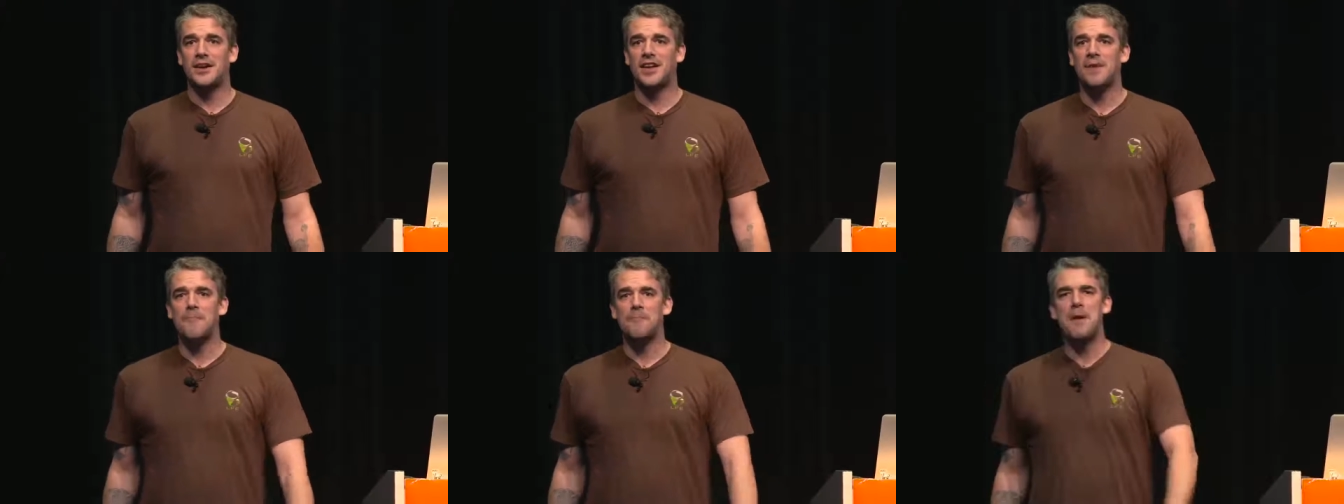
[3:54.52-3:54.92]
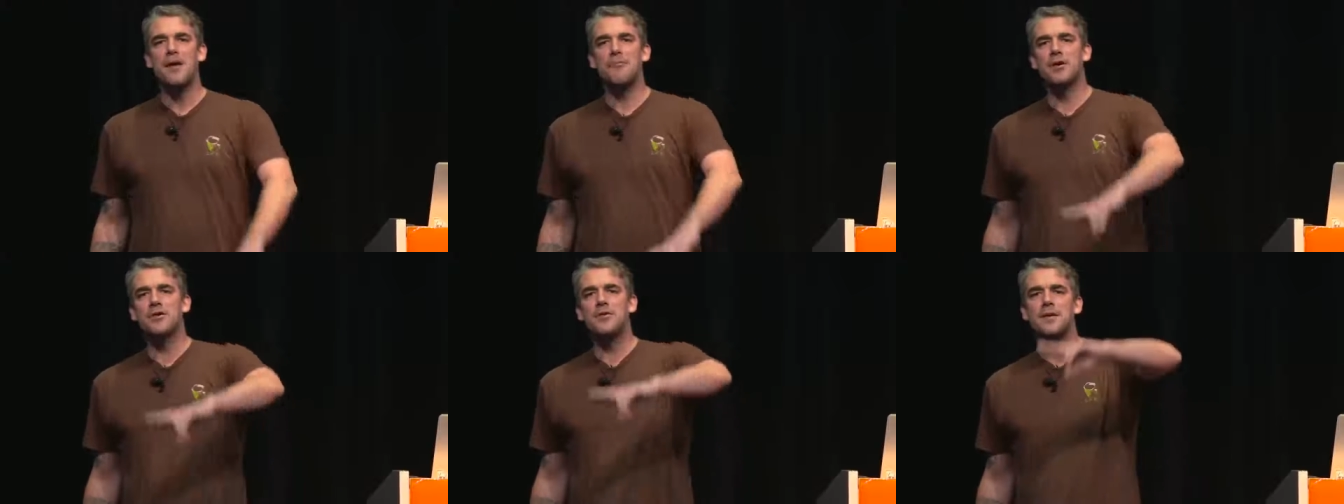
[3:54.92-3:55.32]
Now, keep in
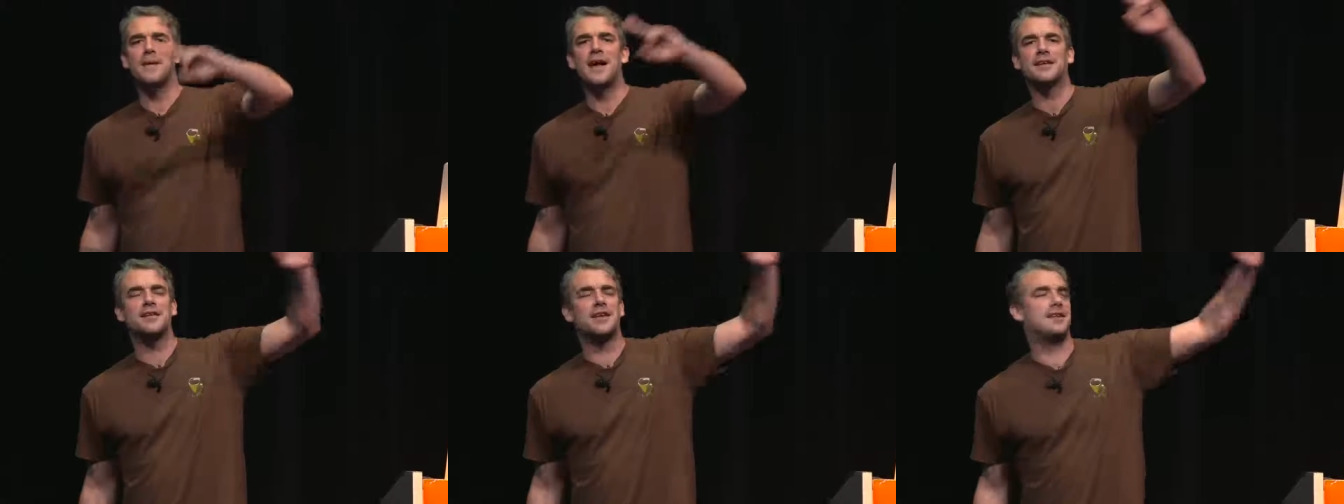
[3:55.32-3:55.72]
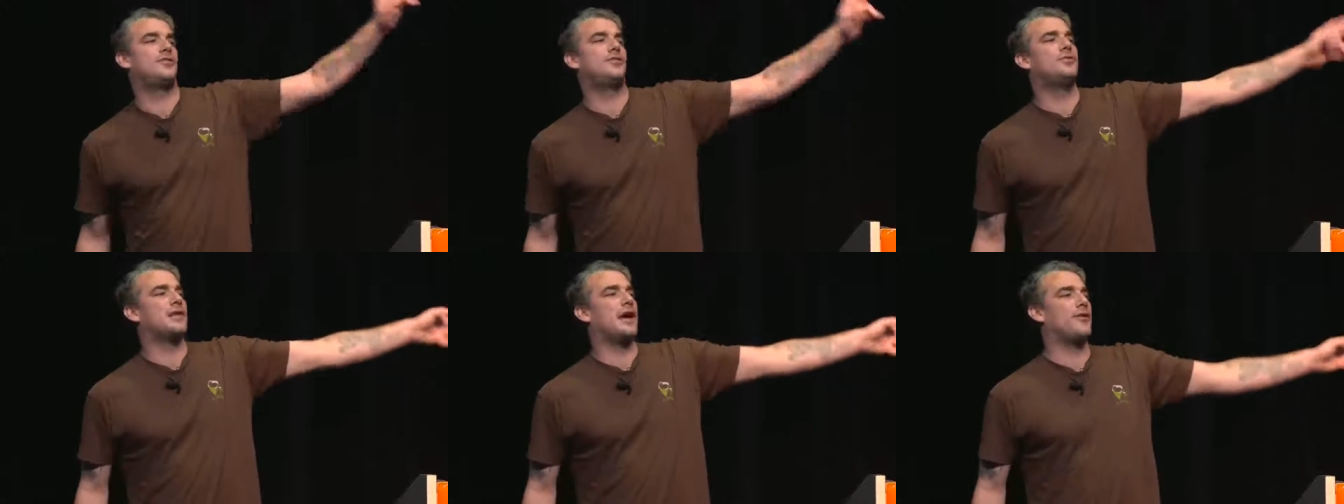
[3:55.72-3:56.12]
mind, we're going back to
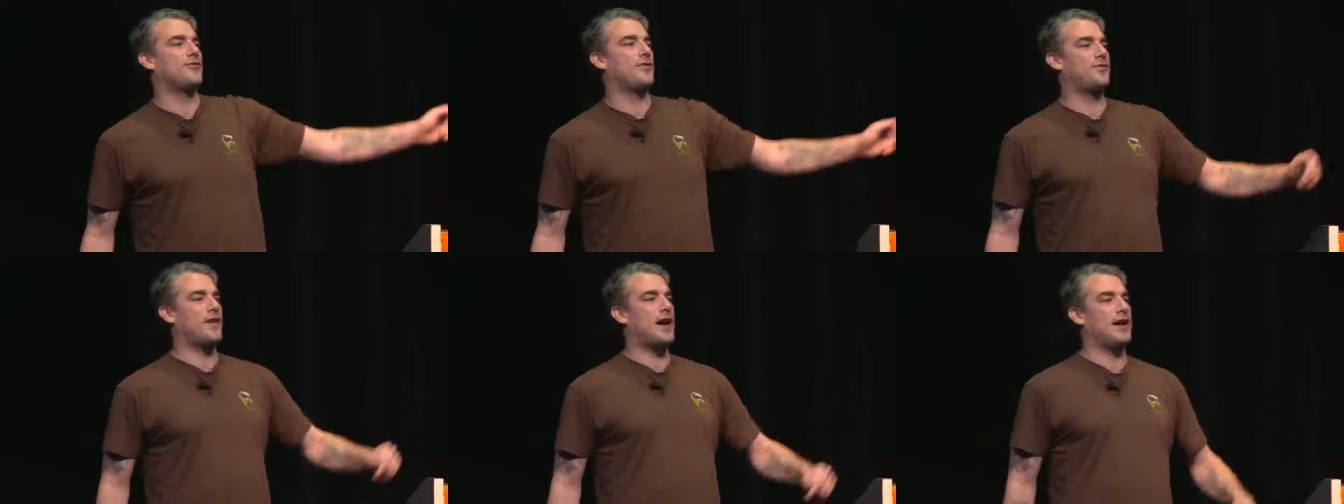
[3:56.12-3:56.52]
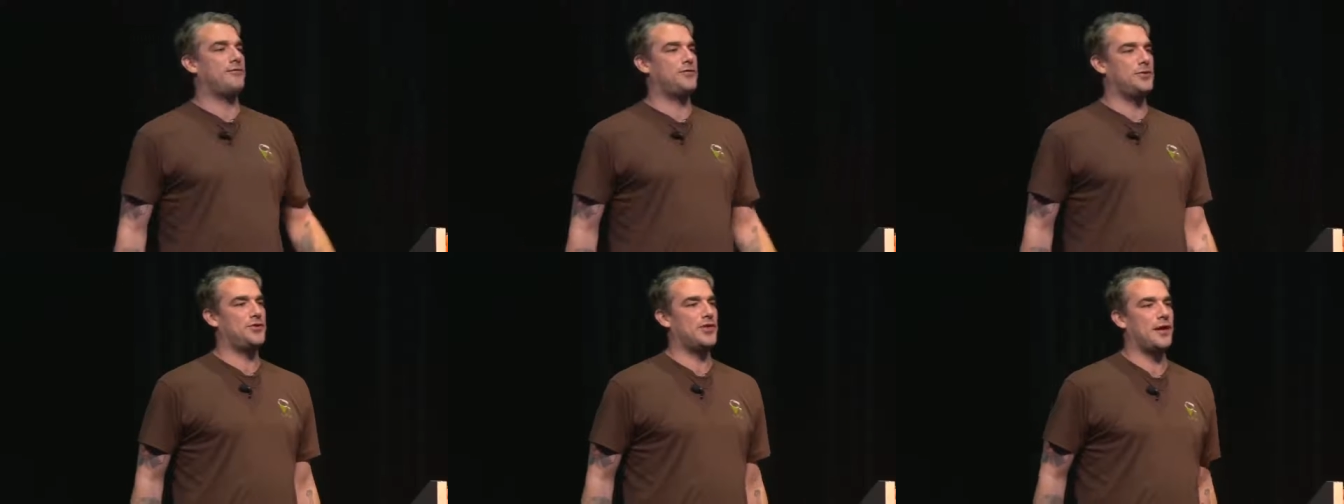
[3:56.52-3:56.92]
like
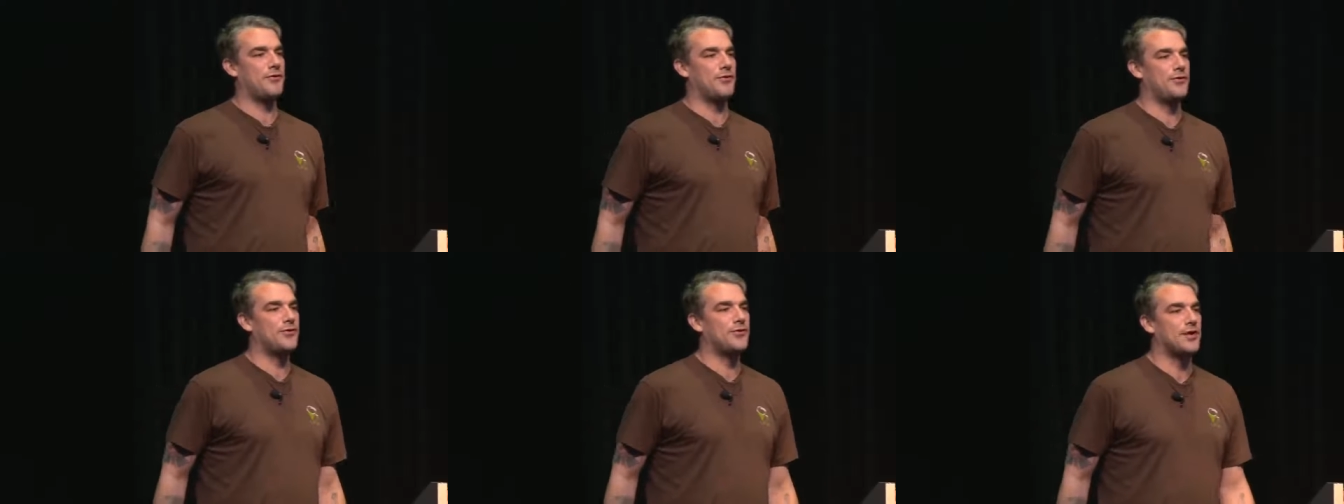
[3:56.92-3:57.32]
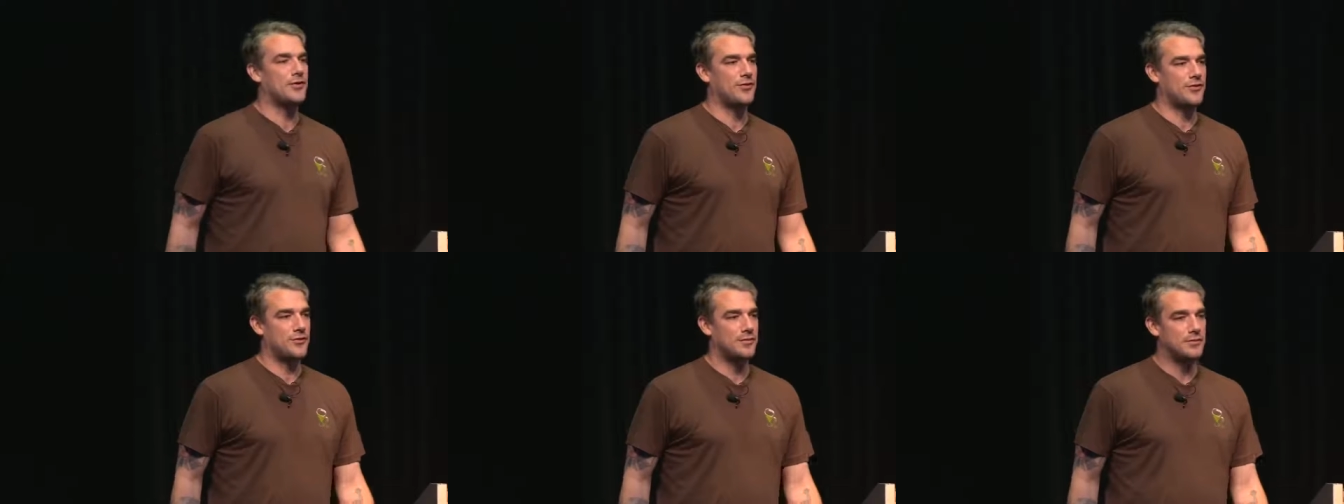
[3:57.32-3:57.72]
2005,
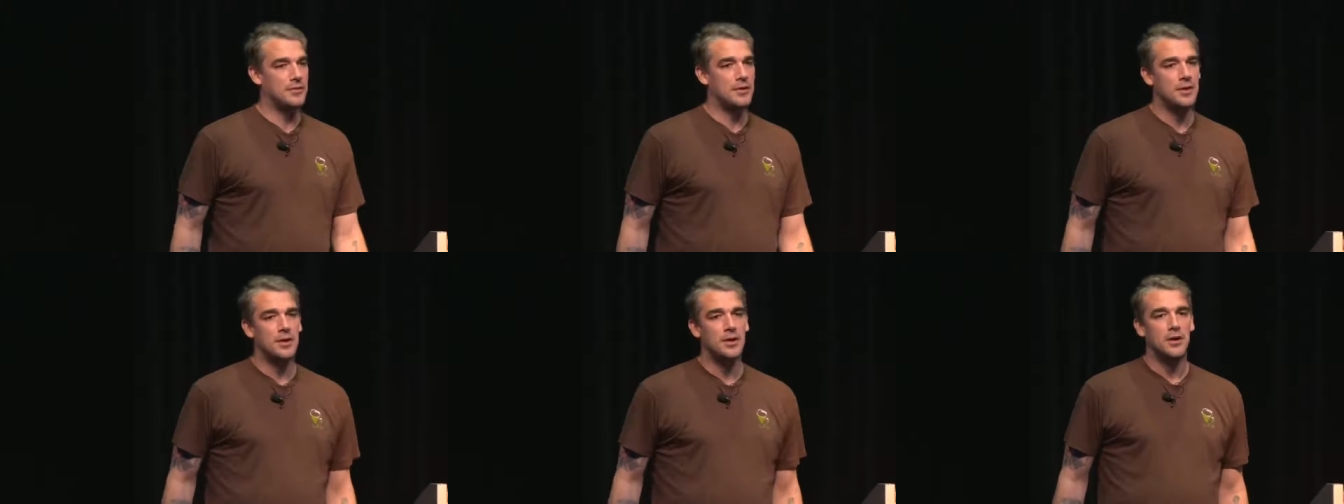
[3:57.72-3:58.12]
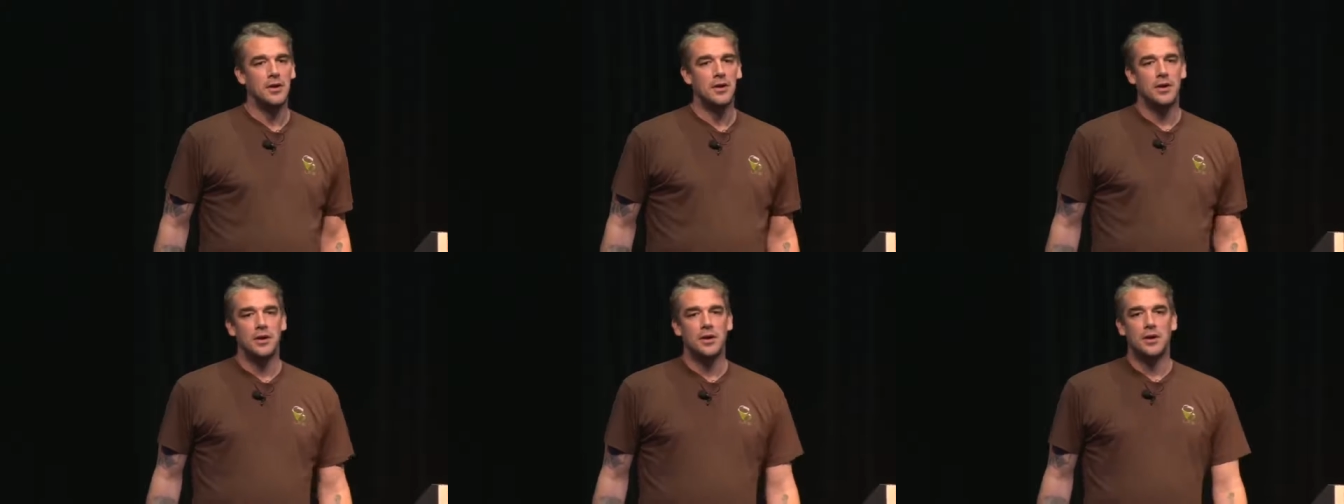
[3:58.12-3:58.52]
2006.
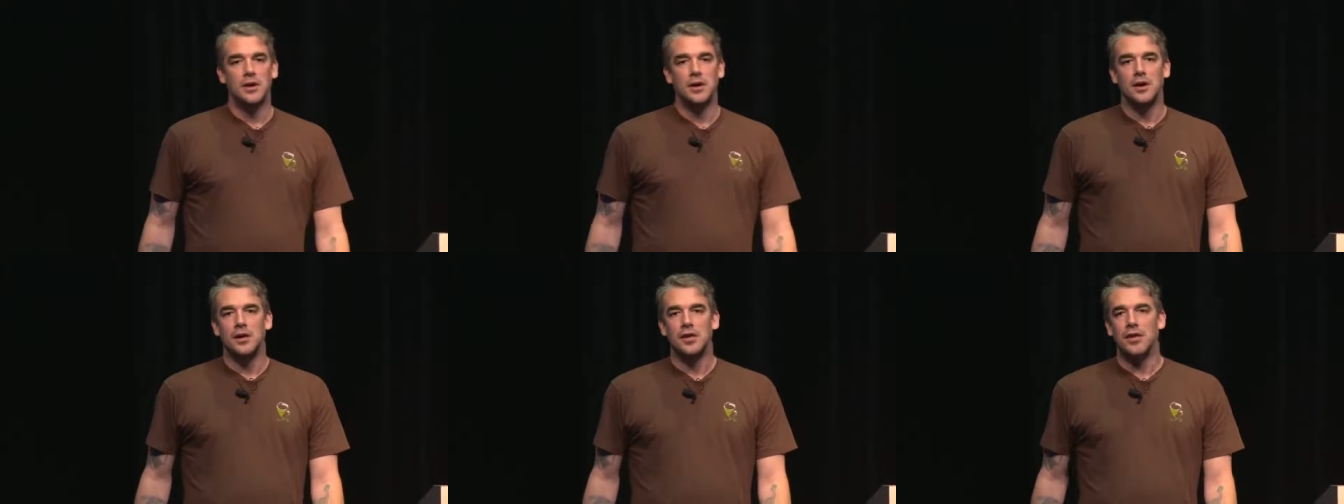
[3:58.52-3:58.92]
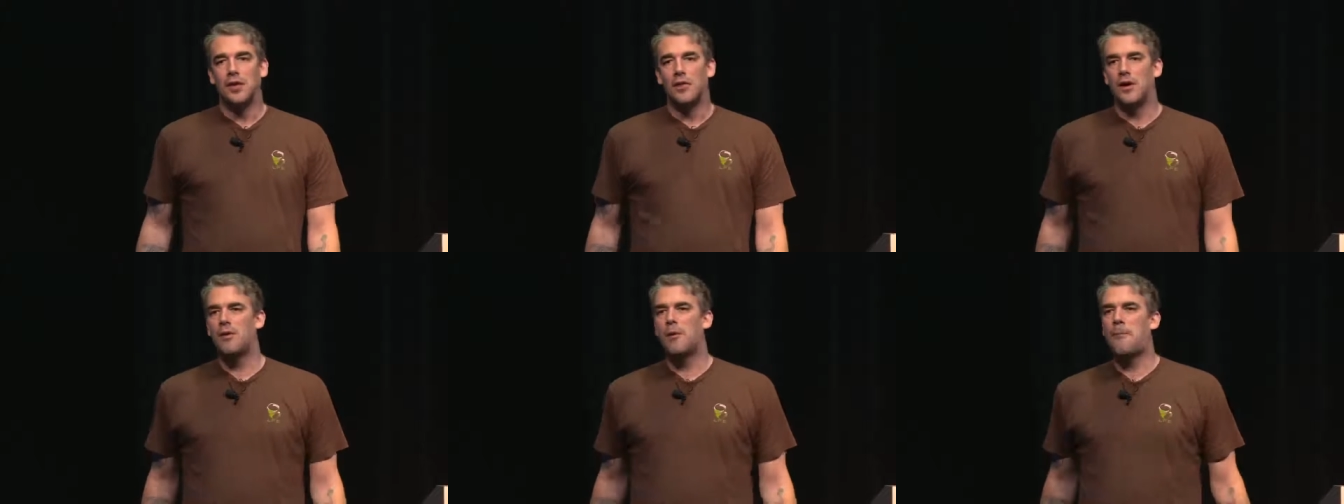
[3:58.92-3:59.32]

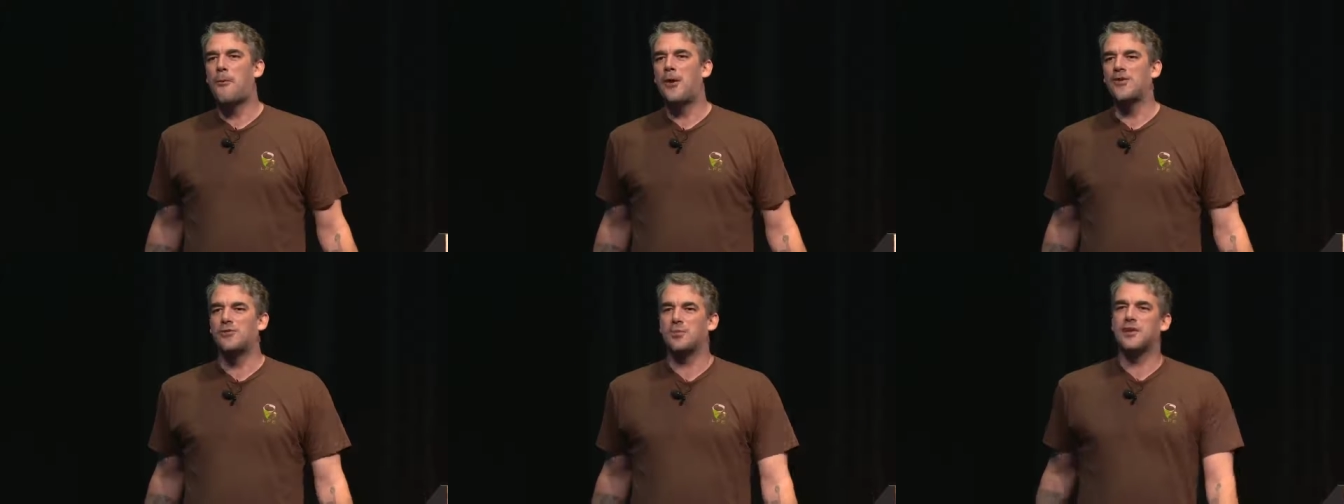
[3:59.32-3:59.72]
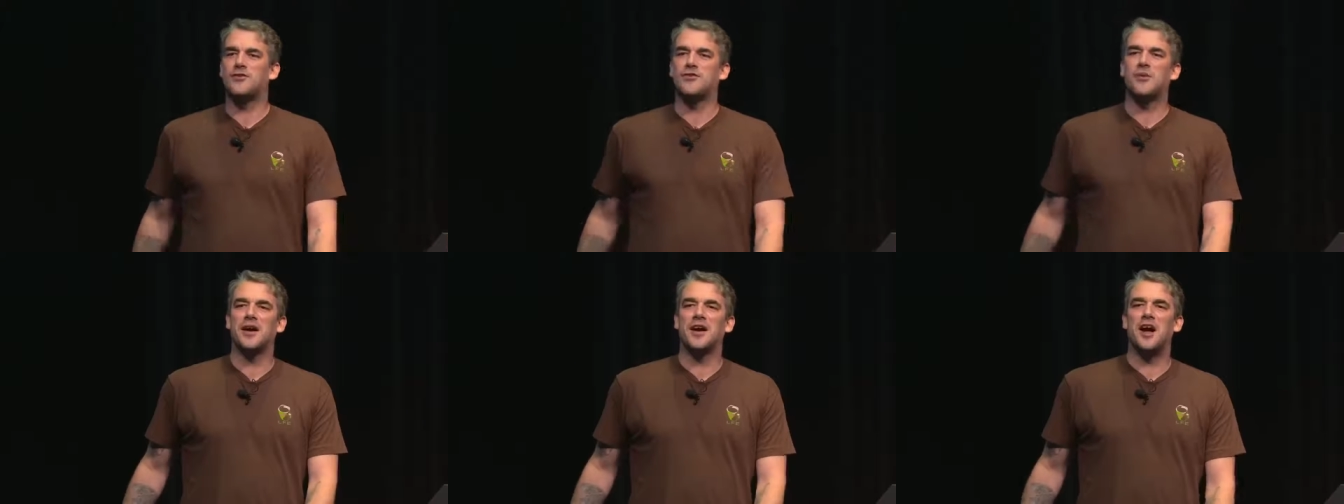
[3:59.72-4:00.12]
There were points where we
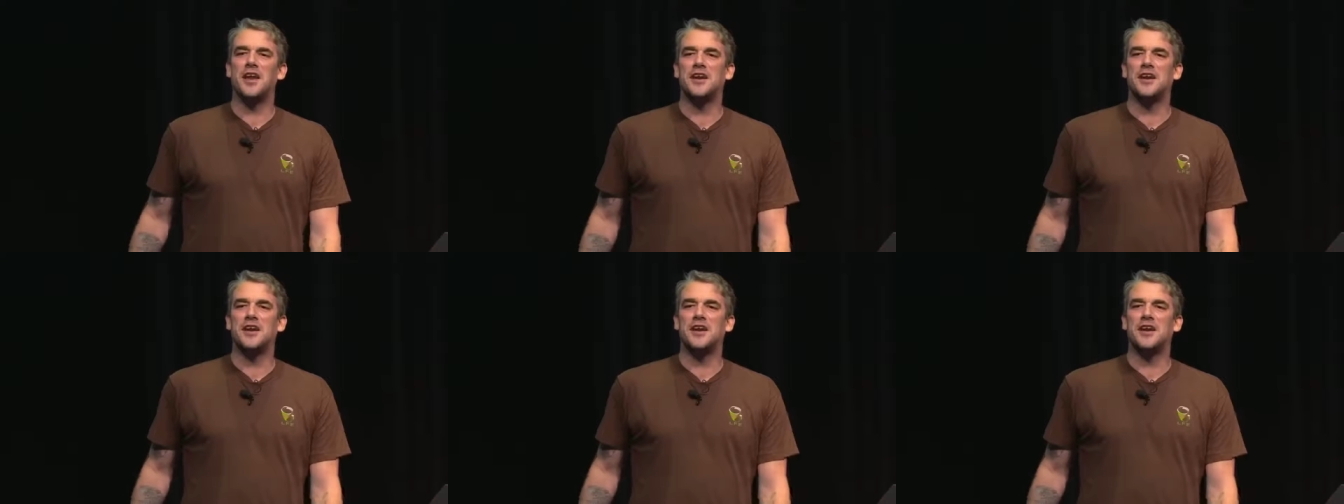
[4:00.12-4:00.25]
were storing